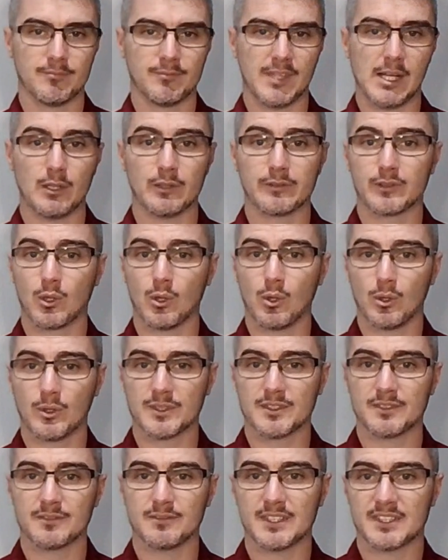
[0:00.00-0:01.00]
Now, of
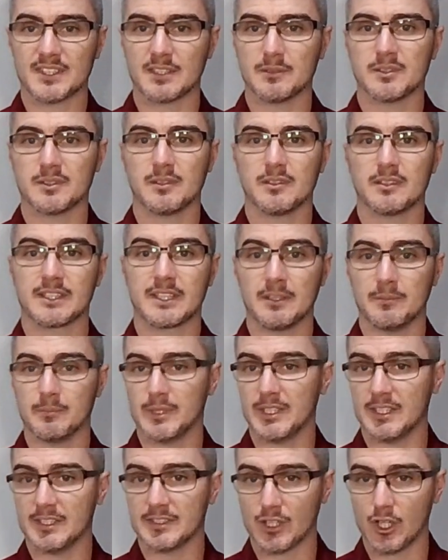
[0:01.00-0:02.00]
course, this can
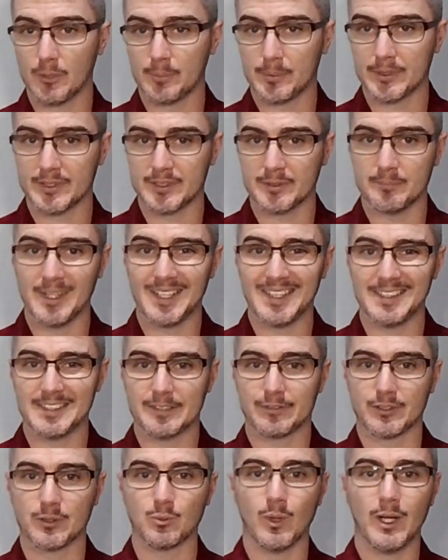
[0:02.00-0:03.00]
be interpreted many
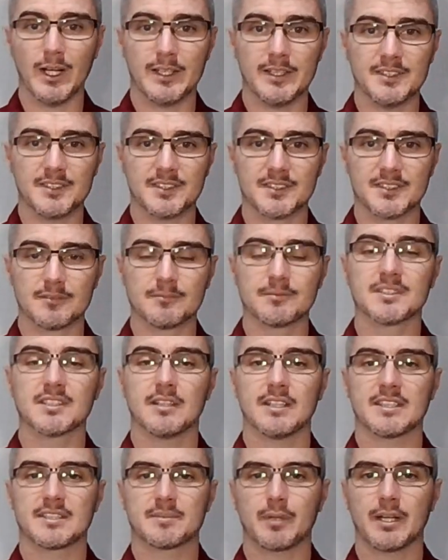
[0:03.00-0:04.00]
different ways, so
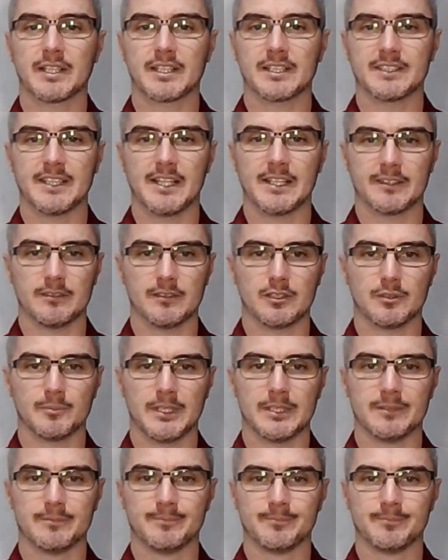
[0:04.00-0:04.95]
let's break it down a little bit.